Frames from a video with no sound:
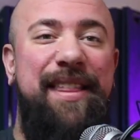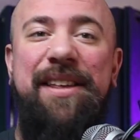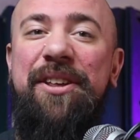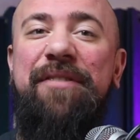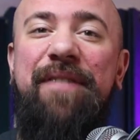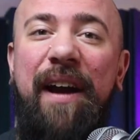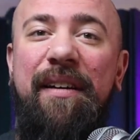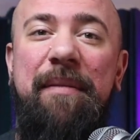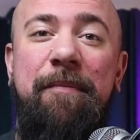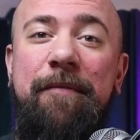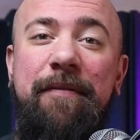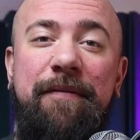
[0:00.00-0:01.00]
I think
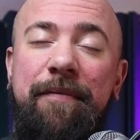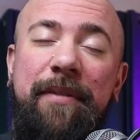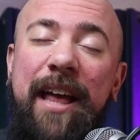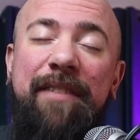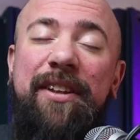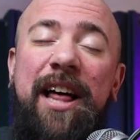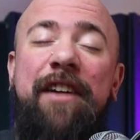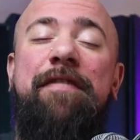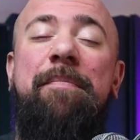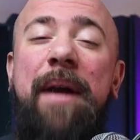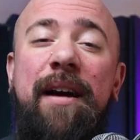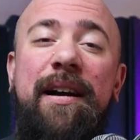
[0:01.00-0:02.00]
they have a lot
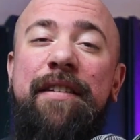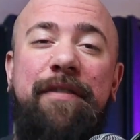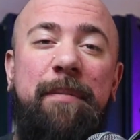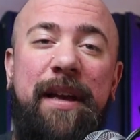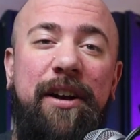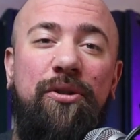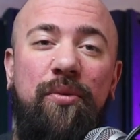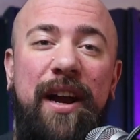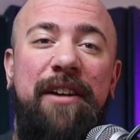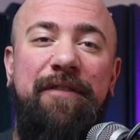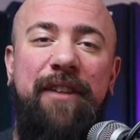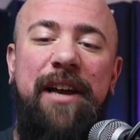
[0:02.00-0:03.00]
of merit for being
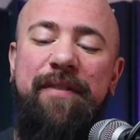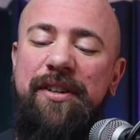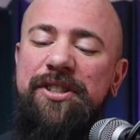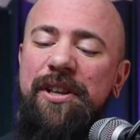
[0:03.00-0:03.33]
great flavors.